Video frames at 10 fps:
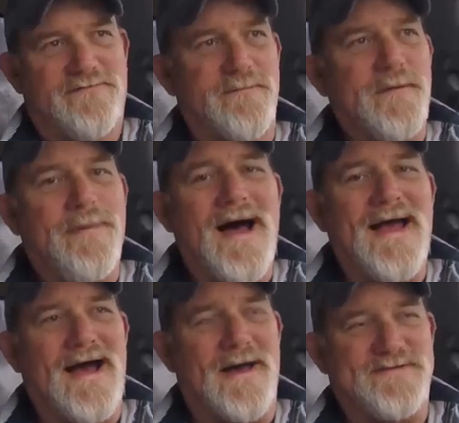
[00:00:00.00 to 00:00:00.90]
From the
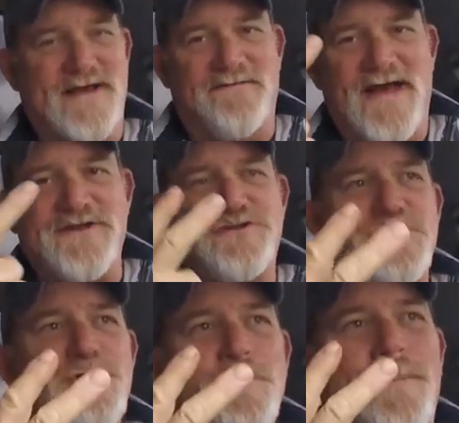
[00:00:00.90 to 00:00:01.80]
biopsy, I've had
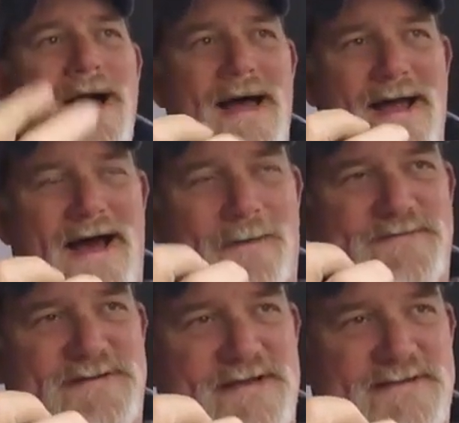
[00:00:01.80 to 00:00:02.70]
two
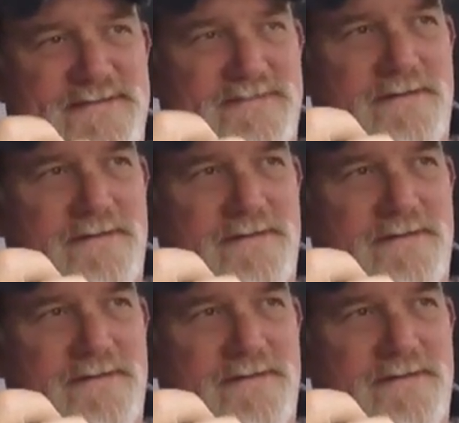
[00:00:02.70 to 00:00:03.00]
biopsies.